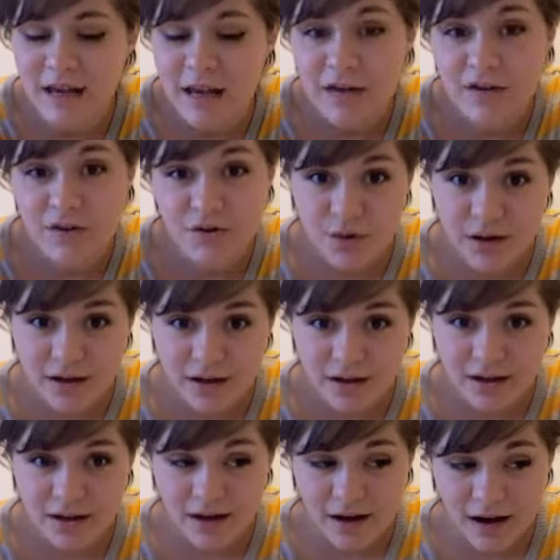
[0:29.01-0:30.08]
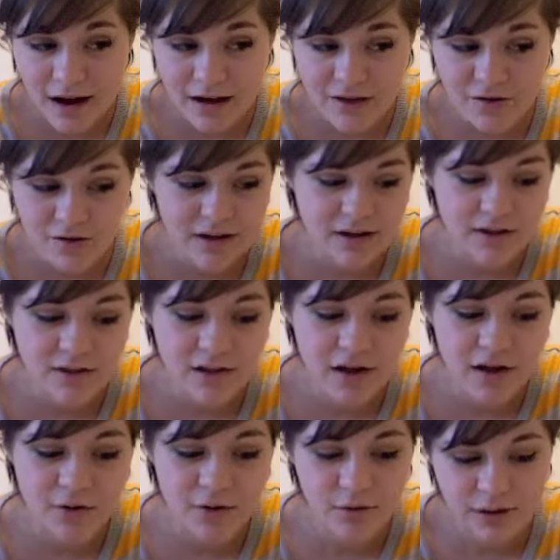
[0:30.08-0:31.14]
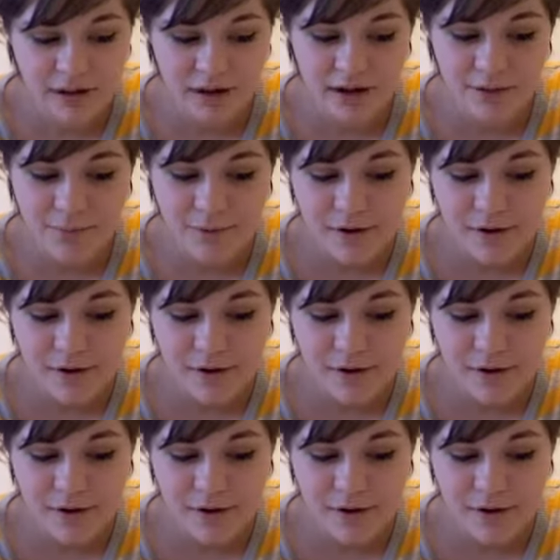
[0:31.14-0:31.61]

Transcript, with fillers: it's a drink I drank it a lot growing up.